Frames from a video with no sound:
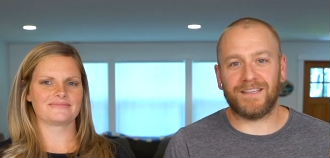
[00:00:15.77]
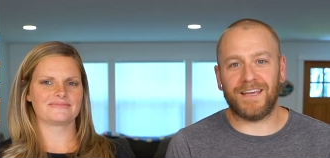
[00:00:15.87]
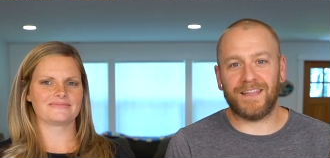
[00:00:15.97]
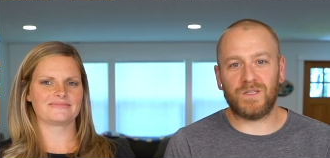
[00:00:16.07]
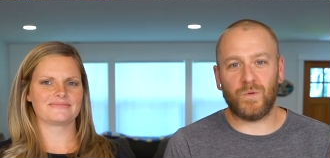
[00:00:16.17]
Speaker 1: us
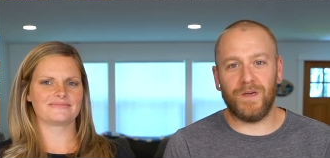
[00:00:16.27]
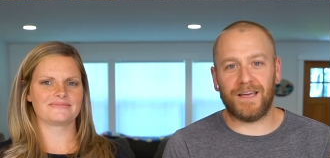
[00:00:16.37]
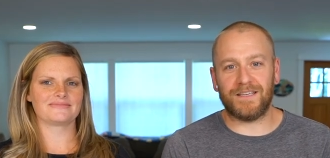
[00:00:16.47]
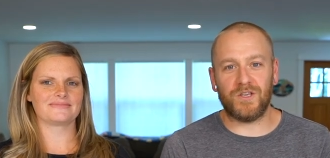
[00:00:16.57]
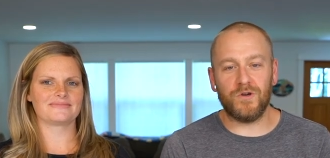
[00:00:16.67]
again this week.
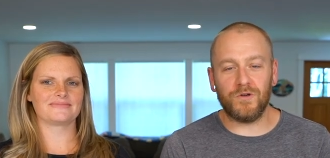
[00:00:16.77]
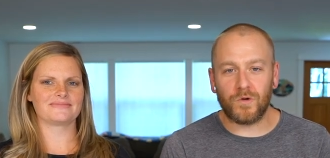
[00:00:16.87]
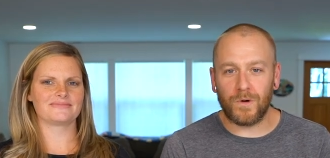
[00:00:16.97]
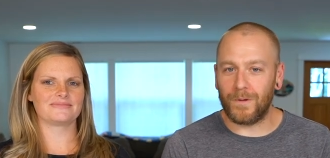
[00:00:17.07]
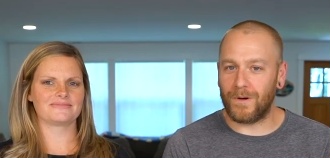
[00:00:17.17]
As
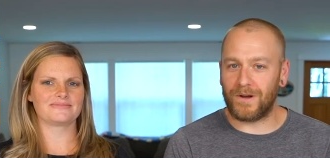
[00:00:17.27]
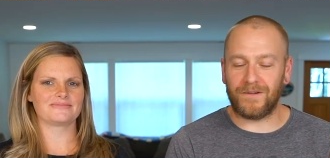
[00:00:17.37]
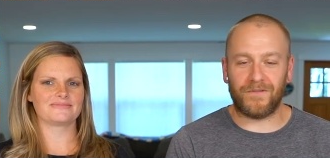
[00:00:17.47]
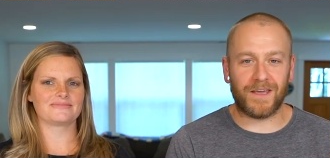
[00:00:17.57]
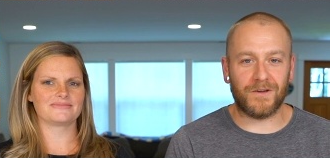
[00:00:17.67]
usual, we want to
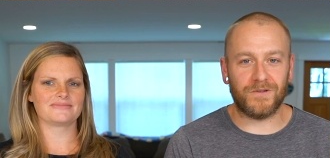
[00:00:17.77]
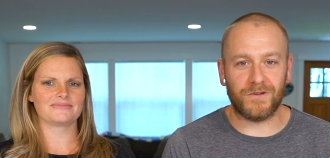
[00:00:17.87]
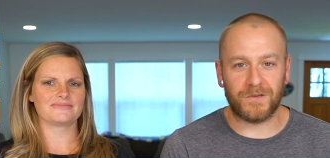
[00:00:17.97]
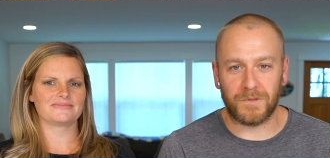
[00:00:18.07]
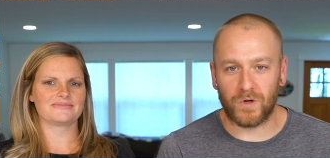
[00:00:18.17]
invite you to
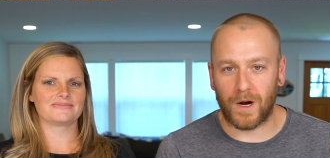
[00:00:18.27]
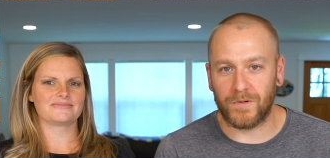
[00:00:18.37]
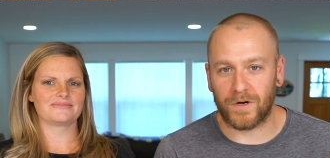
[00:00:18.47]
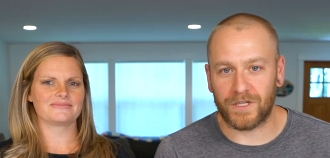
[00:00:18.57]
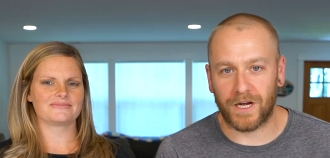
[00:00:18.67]
subscribe
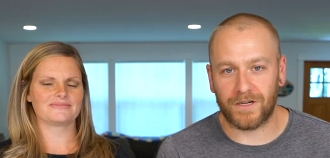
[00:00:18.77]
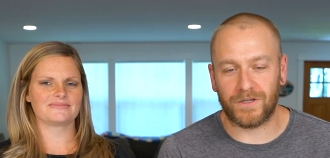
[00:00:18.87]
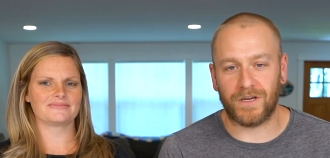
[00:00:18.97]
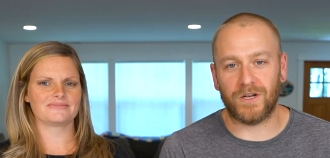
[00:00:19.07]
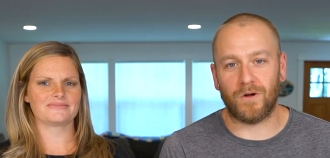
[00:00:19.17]
to our channel so
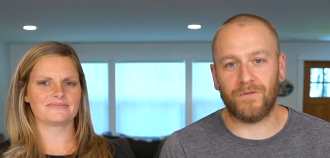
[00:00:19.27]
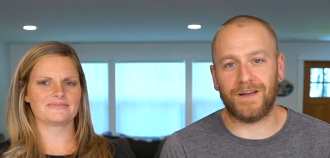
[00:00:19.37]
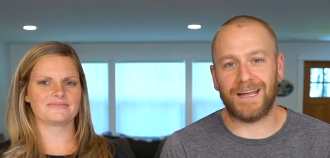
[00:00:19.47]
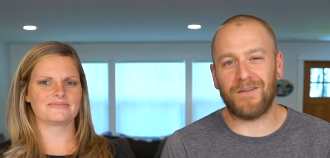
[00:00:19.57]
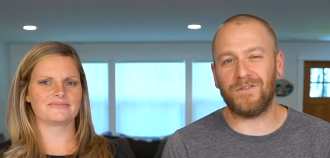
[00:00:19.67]
you get
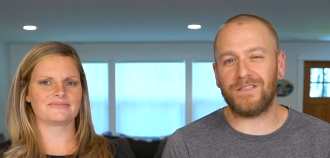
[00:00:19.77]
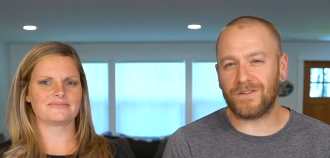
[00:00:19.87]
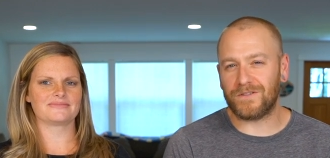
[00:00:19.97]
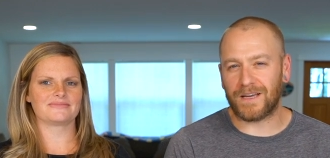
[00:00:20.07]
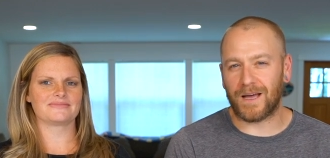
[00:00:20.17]
notified every
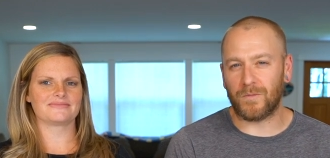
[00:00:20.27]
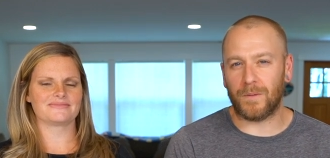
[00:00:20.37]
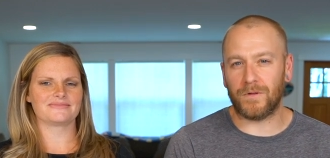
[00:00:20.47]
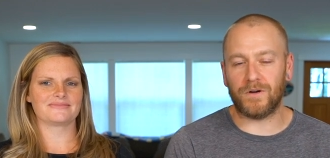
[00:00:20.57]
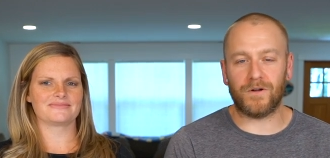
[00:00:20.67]
single time we
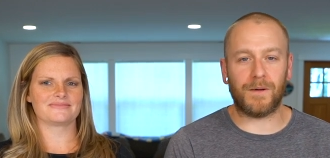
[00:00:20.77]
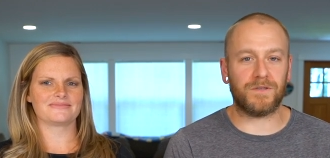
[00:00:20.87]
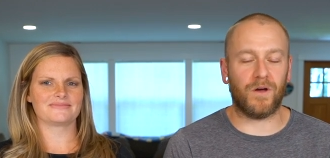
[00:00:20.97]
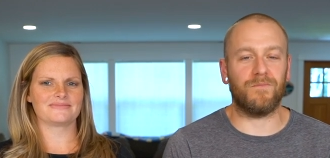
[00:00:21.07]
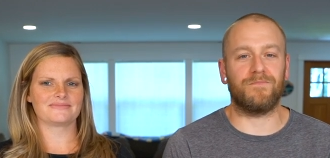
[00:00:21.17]
upload a new
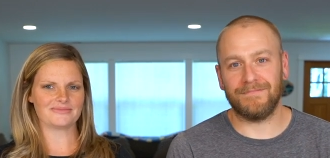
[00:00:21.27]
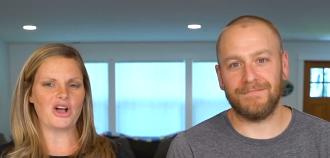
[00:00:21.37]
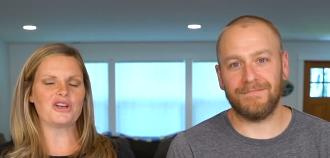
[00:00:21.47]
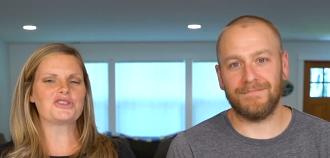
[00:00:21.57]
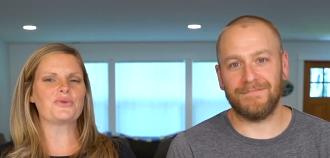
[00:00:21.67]
episode.
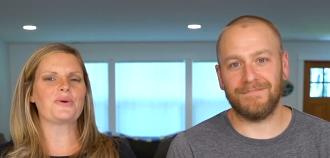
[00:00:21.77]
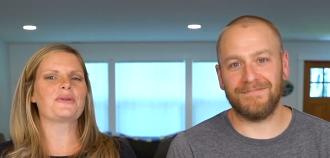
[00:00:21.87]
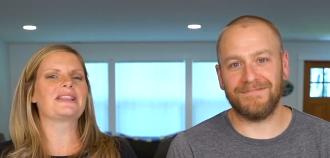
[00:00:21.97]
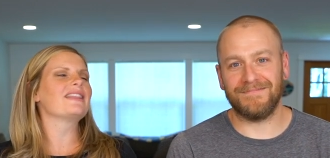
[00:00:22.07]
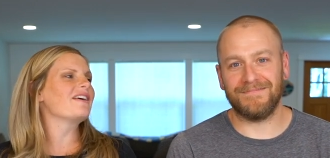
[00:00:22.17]
Speaker 2: Also, we
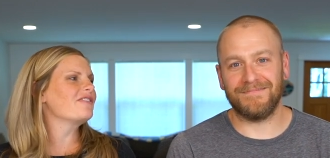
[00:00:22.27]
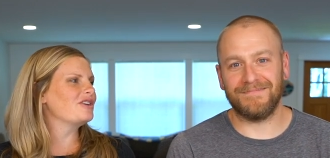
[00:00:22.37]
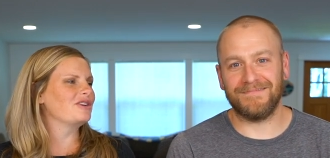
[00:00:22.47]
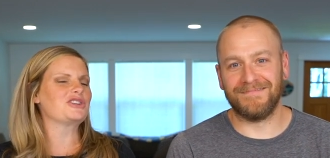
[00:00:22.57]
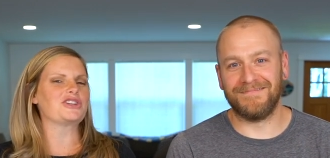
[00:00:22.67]
would love for
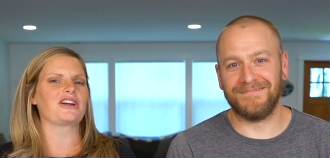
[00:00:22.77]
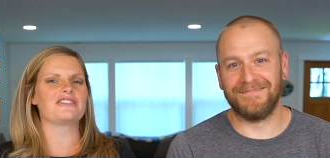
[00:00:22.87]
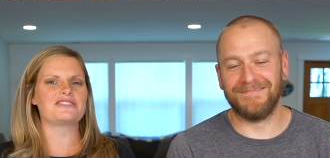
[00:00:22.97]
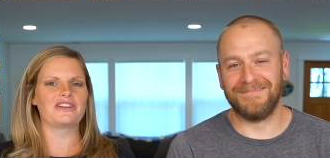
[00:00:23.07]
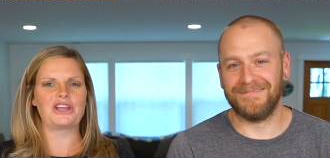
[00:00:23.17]
you to share
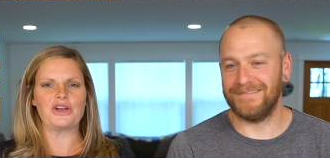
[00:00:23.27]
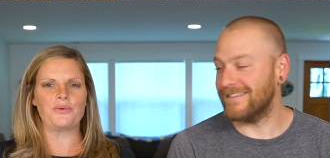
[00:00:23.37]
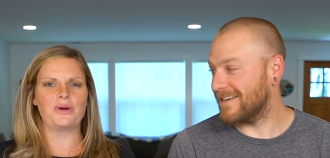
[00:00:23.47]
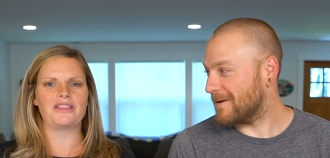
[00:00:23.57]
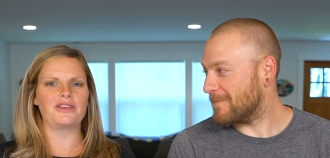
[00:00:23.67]
this video
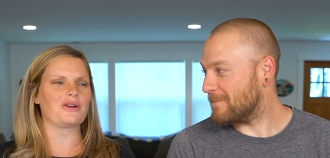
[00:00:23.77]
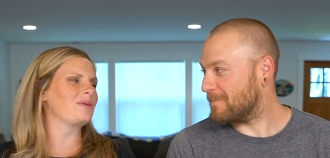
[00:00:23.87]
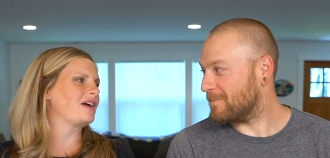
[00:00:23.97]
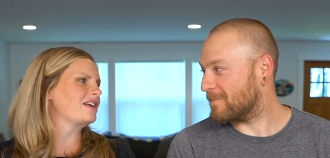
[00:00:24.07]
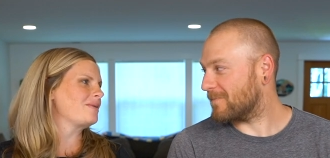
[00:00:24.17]
with your
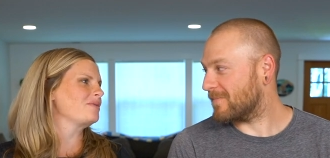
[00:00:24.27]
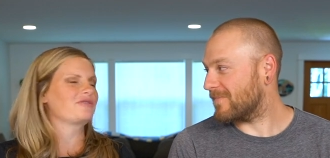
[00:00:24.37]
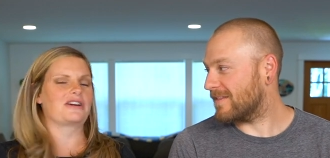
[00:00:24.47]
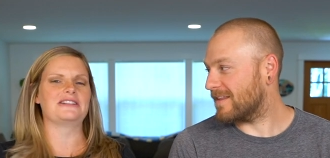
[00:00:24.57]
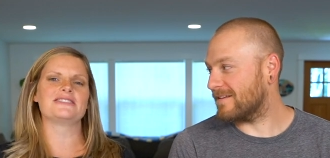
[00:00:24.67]
married couple
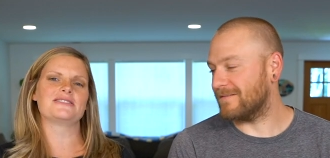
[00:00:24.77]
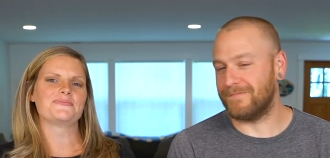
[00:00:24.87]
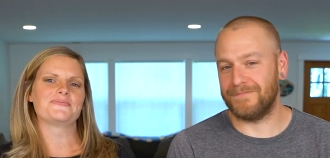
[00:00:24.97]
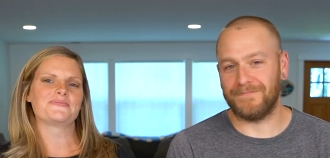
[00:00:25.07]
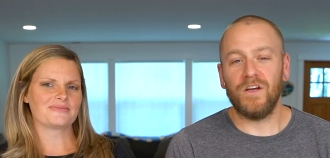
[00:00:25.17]
friends.
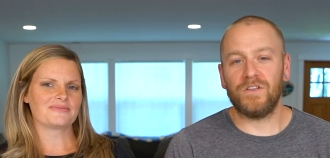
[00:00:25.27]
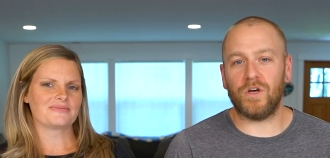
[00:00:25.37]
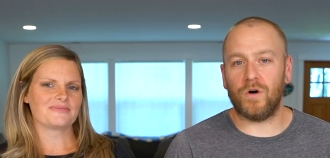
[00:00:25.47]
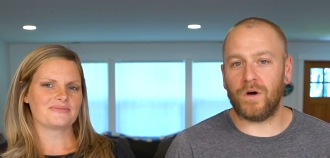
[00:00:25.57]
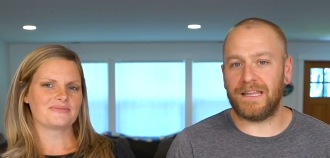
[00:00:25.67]

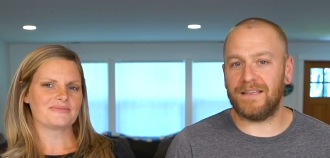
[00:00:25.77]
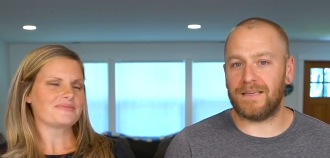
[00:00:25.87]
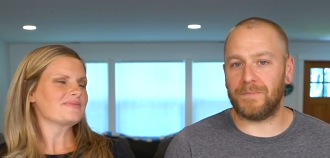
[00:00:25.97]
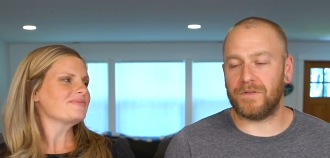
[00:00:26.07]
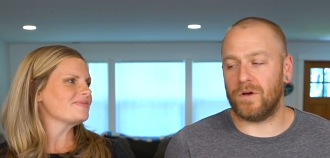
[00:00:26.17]
Speaker 1: So, in this
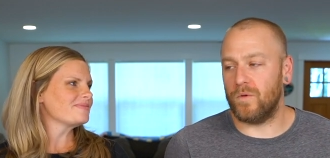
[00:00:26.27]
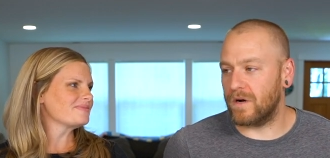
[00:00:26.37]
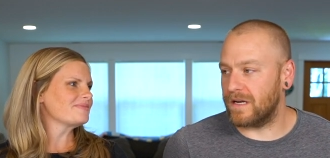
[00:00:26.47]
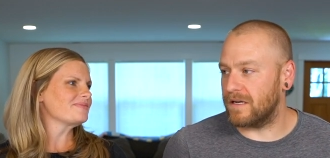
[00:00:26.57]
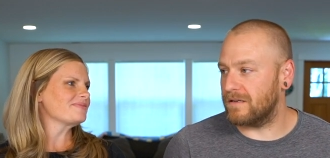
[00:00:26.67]
episode, we're
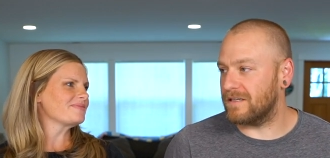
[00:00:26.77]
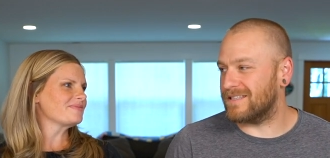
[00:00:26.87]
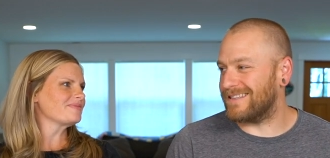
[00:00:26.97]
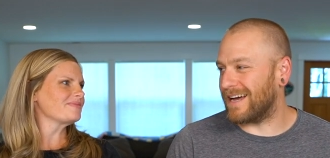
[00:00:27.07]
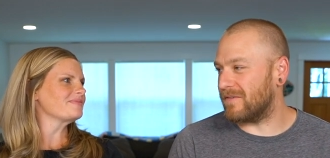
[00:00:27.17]
going to
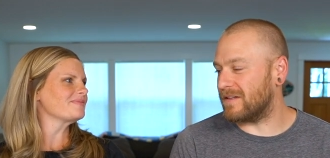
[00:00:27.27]
just dive